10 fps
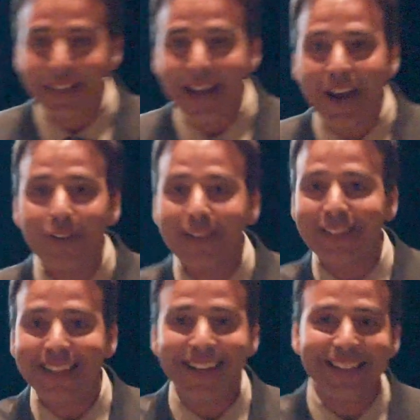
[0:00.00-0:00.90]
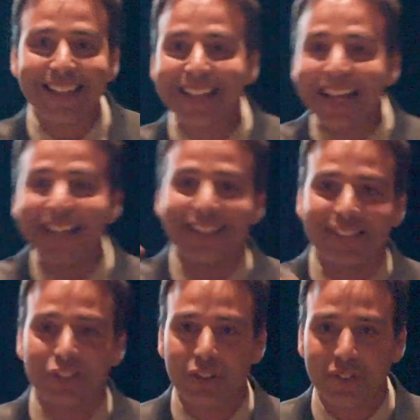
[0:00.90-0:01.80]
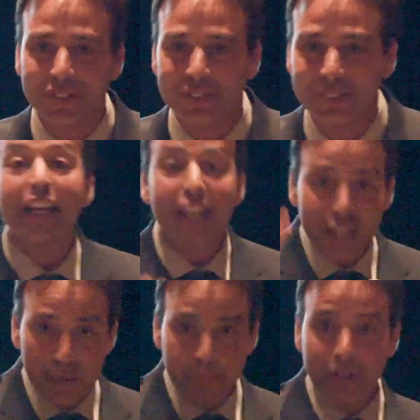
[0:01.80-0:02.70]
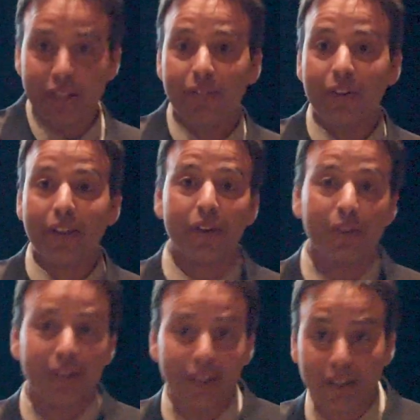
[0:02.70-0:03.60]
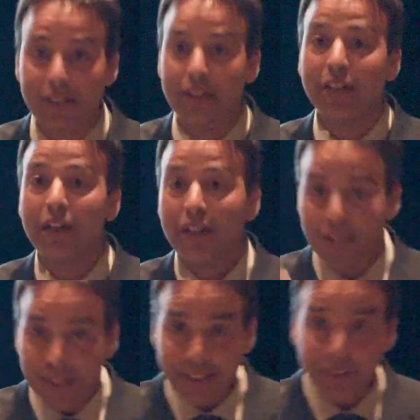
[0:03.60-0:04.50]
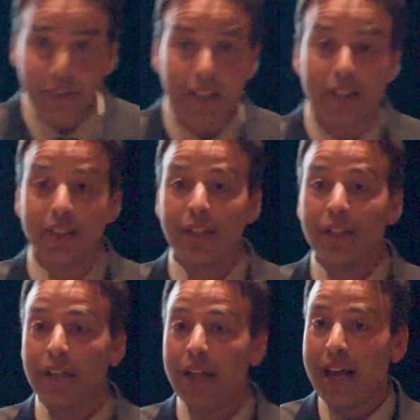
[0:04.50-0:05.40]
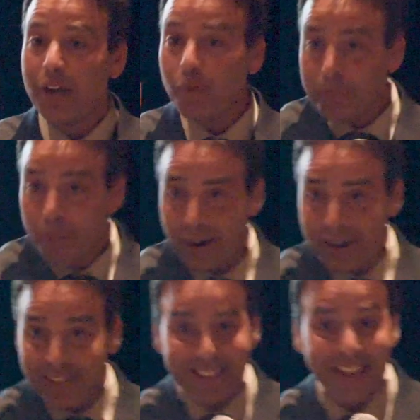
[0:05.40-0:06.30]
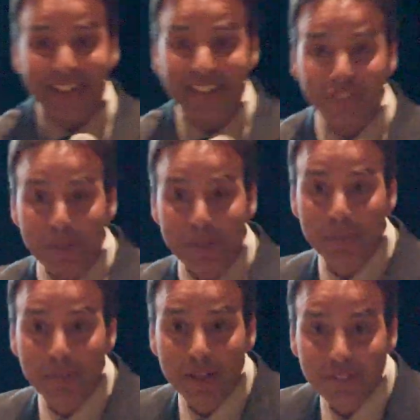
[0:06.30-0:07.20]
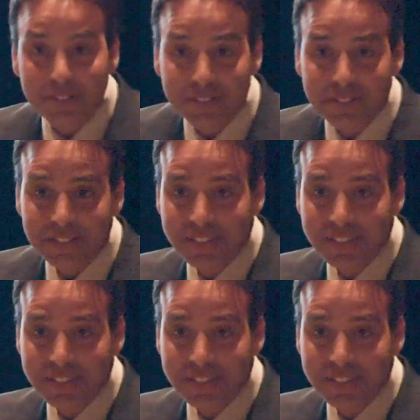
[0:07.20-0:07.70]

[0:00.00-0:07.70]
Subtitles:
going to, how is it kind of saying it to you? I can't believe what's going on. That's great. And one more. Thank you for being brave.